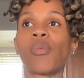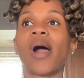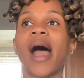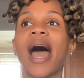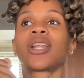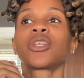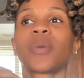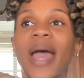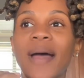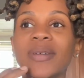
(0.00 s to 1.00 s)
how do you
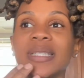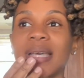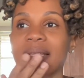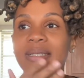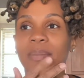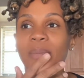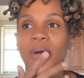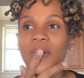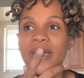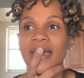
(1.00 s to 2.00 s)
have a
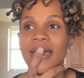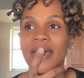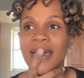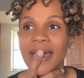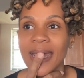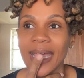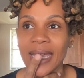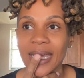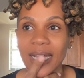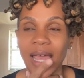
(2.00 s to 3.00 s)
testimony
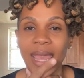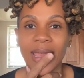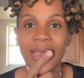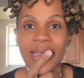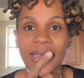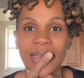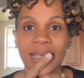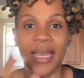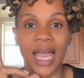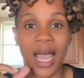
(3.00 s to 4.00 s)
in a
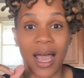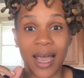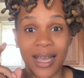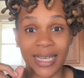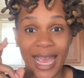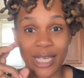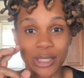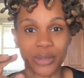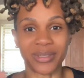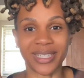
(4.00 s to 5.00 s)

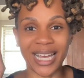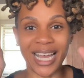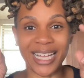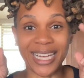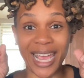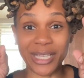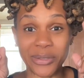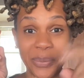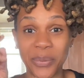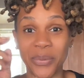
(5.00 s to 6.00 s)
unanswered look
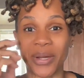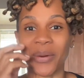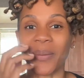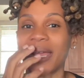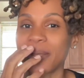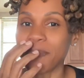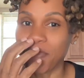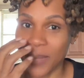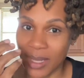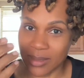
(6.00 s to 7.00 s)
unanswered prayer right
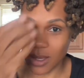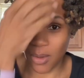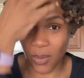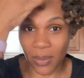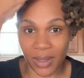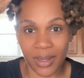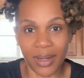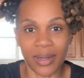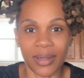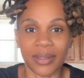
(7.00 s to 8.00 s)
so
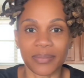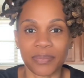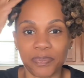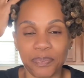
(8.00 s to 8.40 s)
um